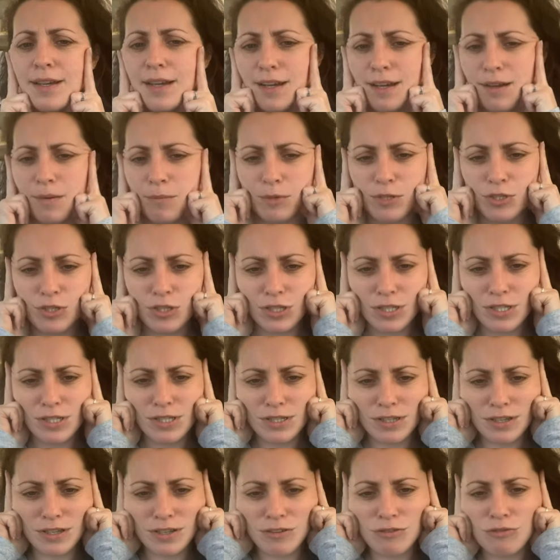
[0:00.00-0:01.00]
and we're
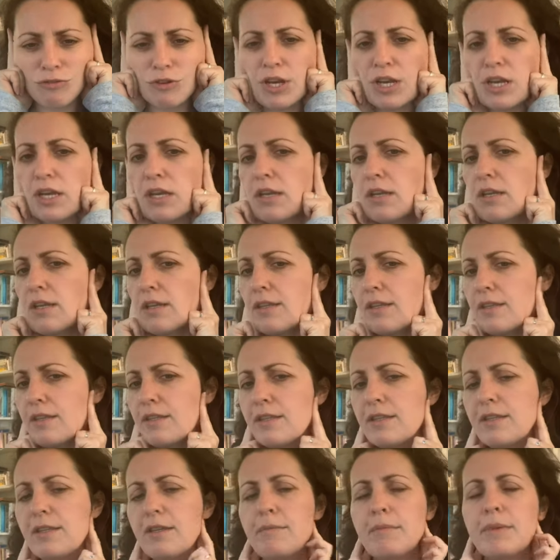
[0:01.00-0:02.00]
just going to run
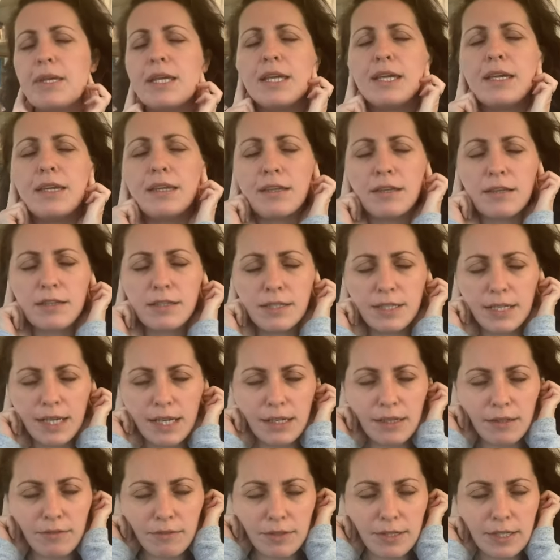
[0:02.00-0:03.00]
them either
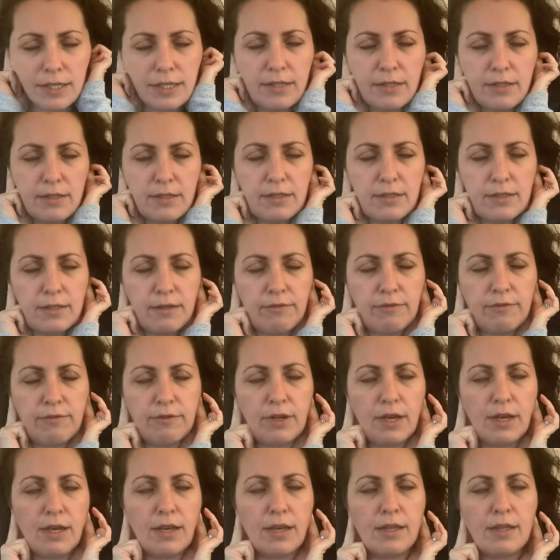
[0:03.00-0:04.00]
side of the ears, the
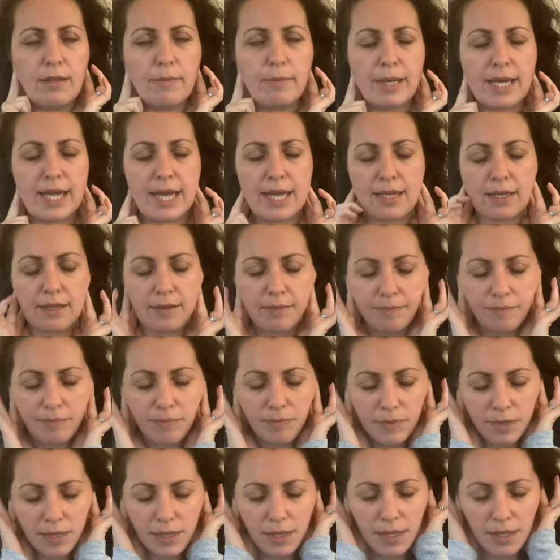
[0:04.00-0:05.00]
front and the back.
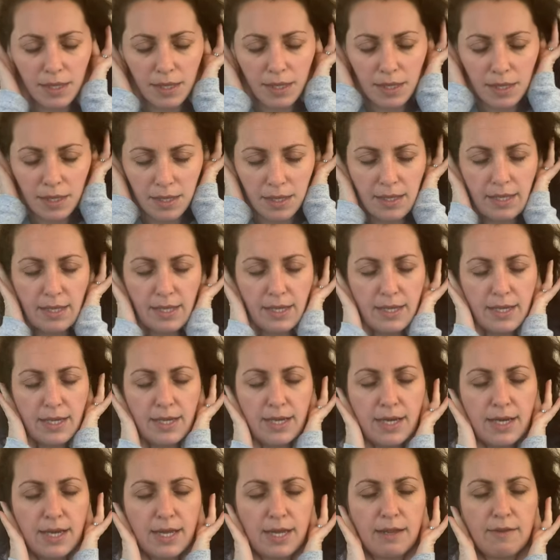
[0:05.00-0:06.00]

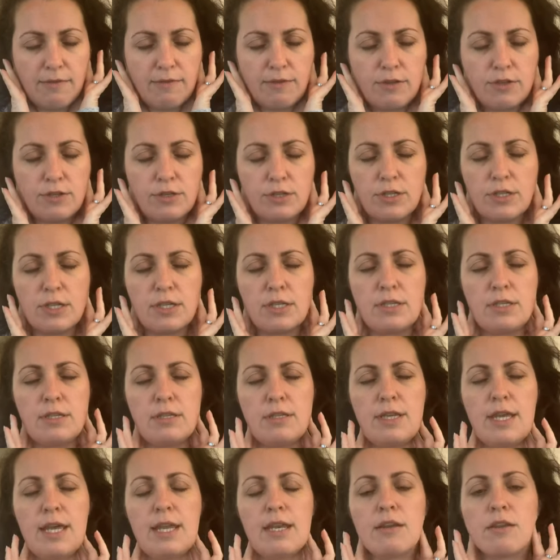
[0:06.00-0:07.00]
And if you just do
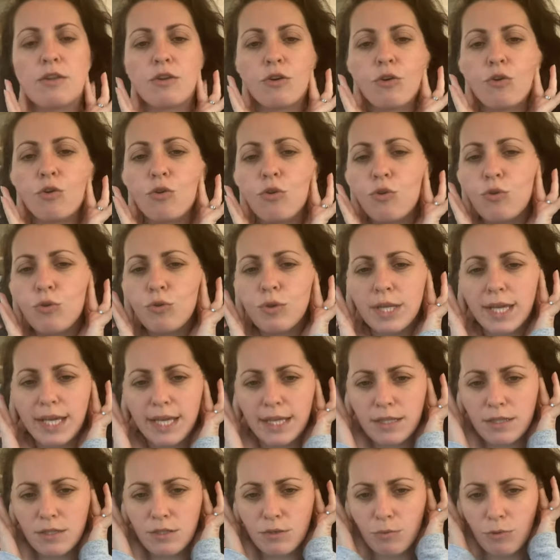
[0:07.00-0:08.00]
that the whole
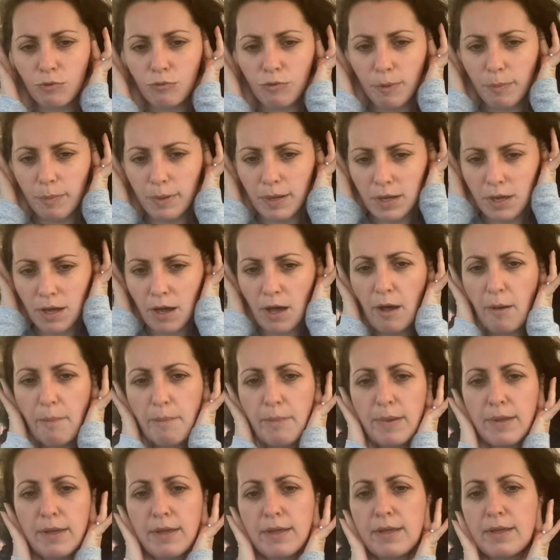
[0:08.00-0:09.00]
length, so we're rubbing
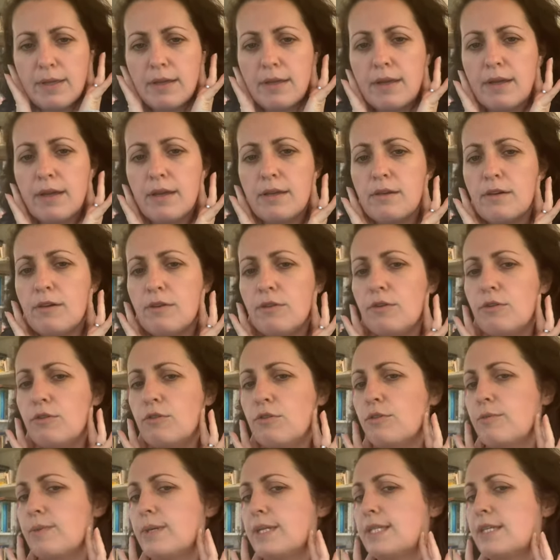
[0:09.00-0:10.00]
up and
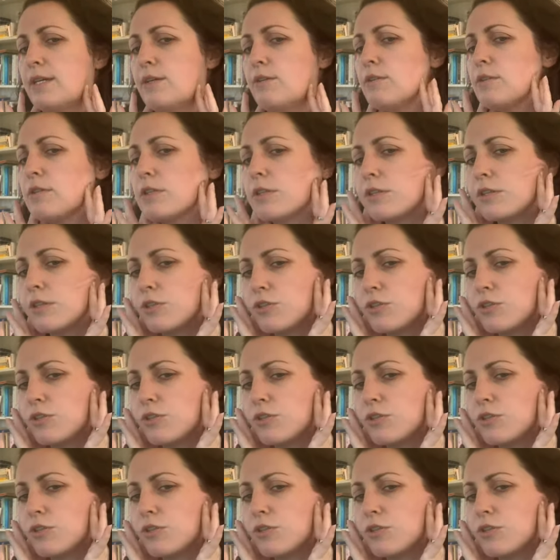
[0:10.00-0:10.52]
all the way down to the